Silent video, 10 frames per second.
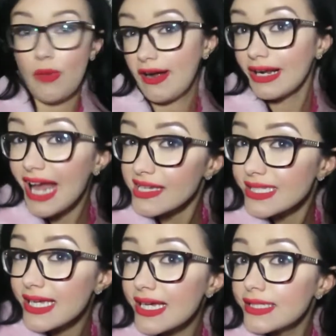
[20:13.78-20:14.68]
wear
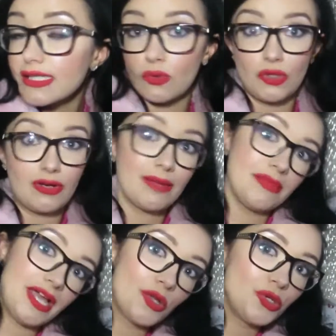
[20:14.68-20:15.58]
glasses, or you're like
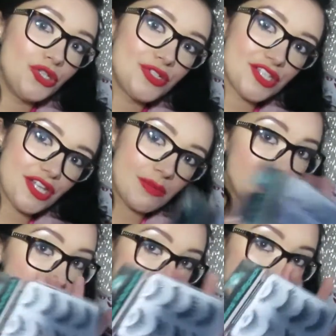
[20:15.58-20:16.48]
me and you're new to
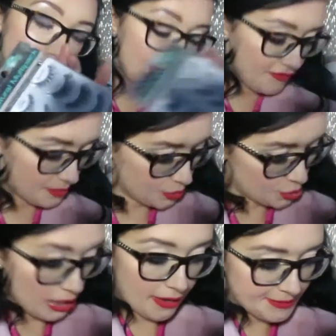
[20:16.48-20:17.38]
them, give them a
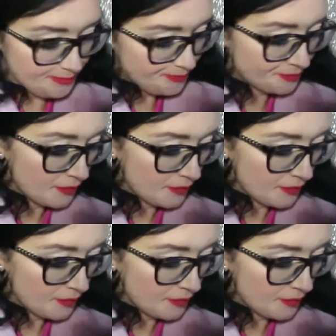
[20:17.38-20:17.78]
try.